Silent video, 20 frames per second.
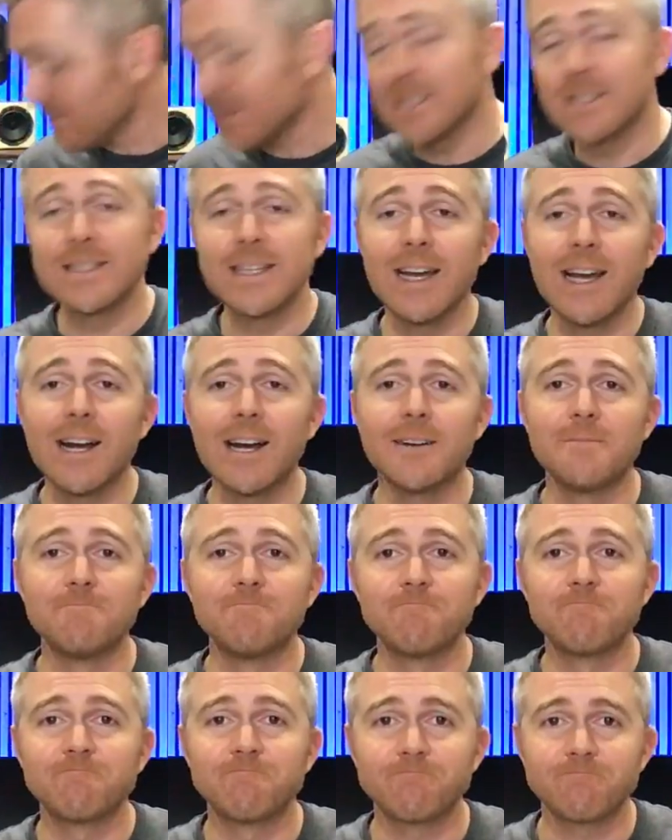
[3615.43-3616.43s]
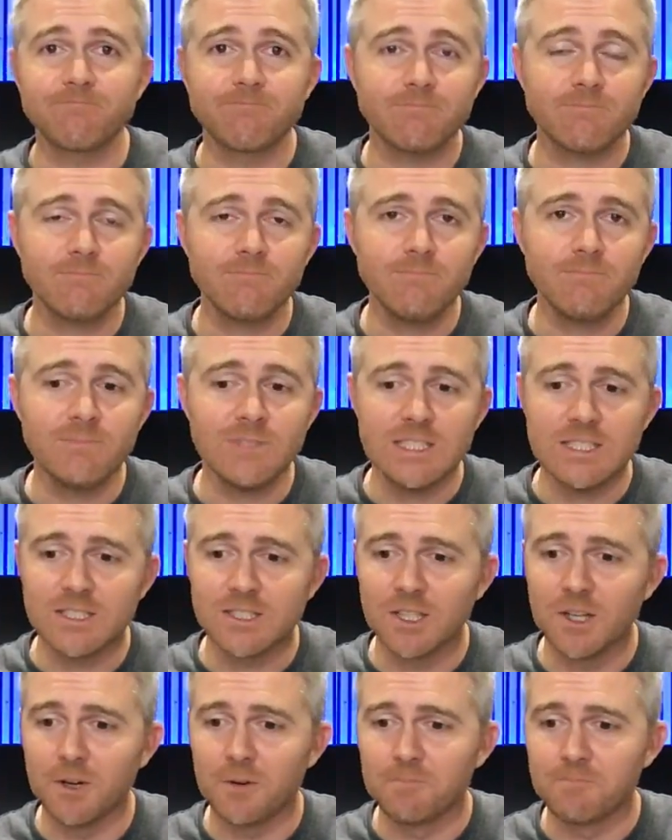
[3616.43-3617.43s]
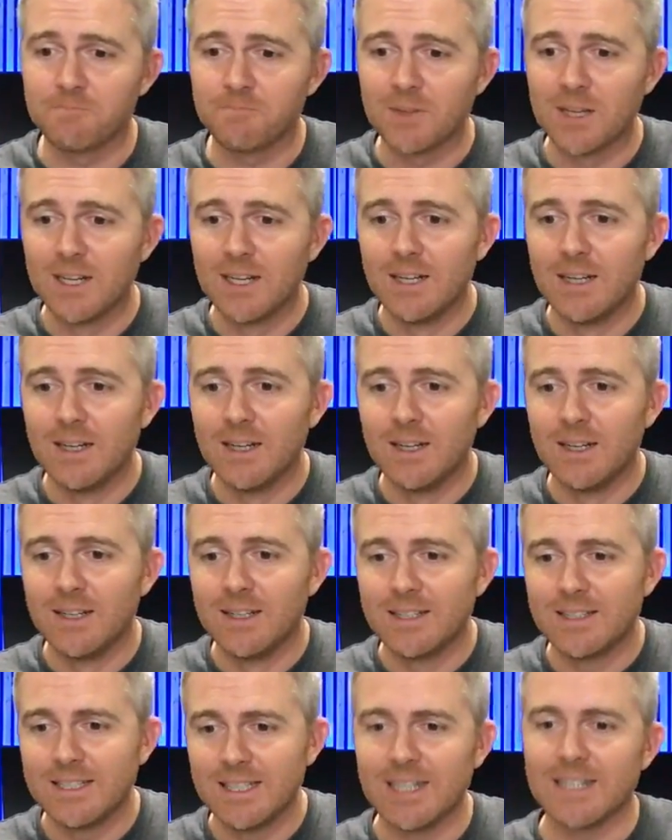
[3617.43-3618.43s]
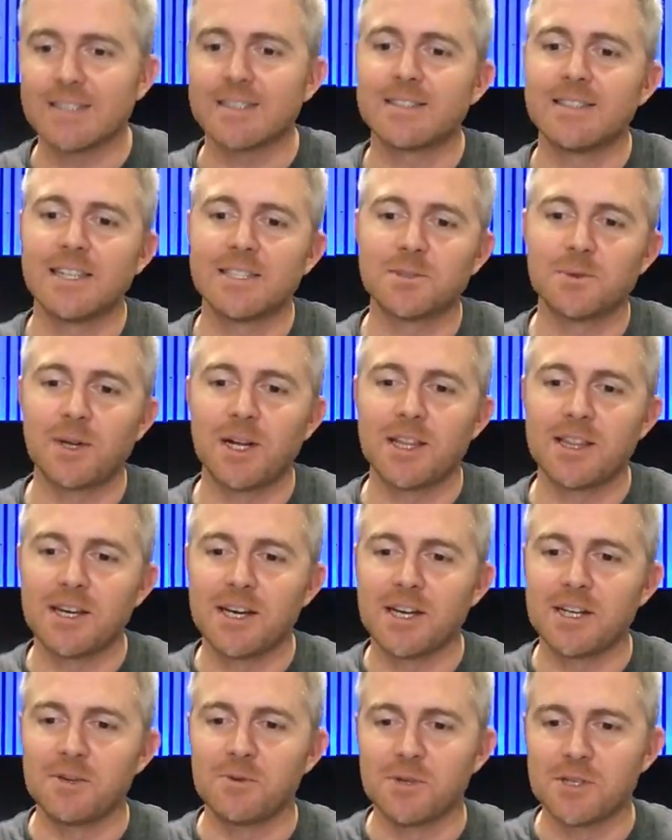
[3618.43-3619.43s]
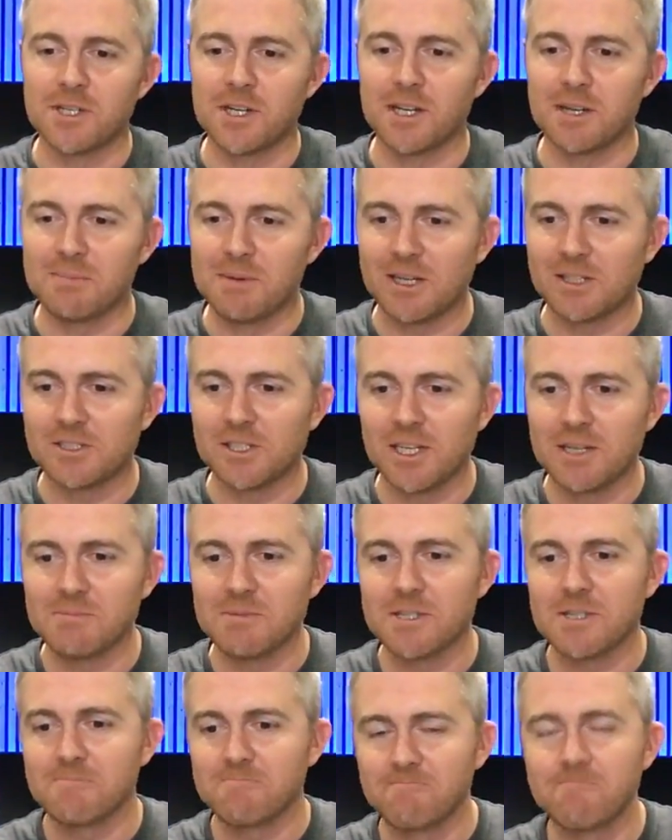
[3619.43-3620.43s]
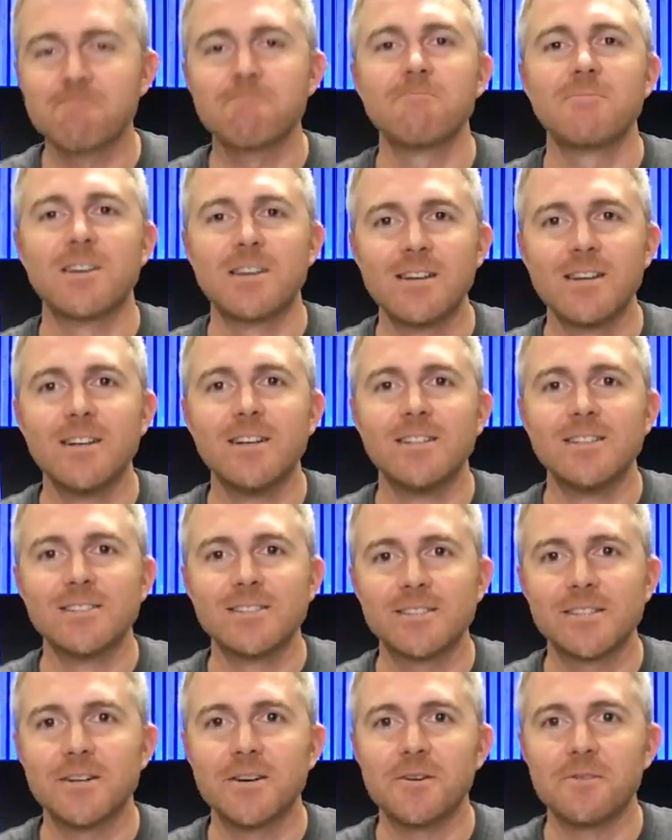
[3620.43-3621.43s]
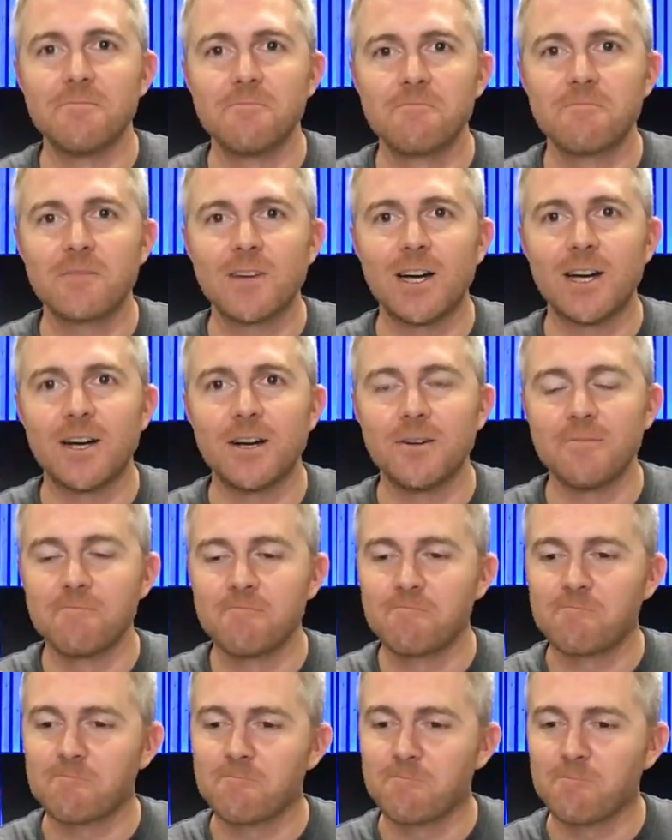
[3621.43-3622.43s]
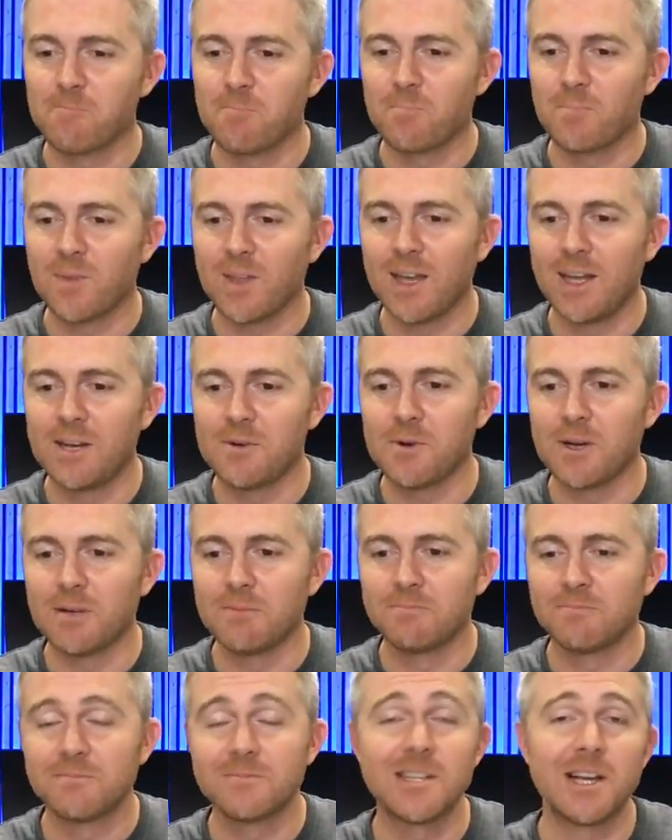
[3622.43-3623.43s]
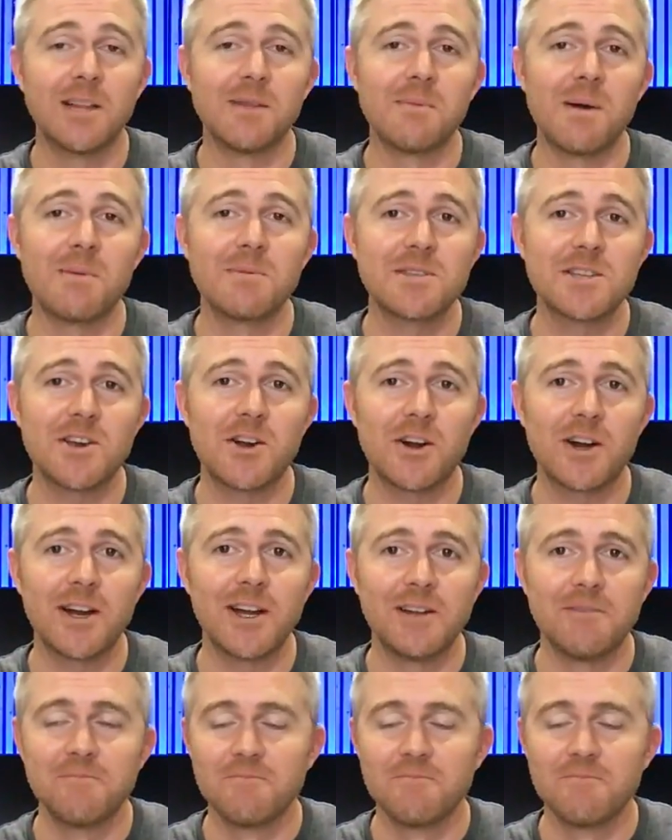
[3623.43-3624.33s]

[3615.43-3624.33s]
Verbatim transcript: Yeah. So, yes, that's what I thought you were talking about, James. So, uh, anyway, tell him I'm sorry.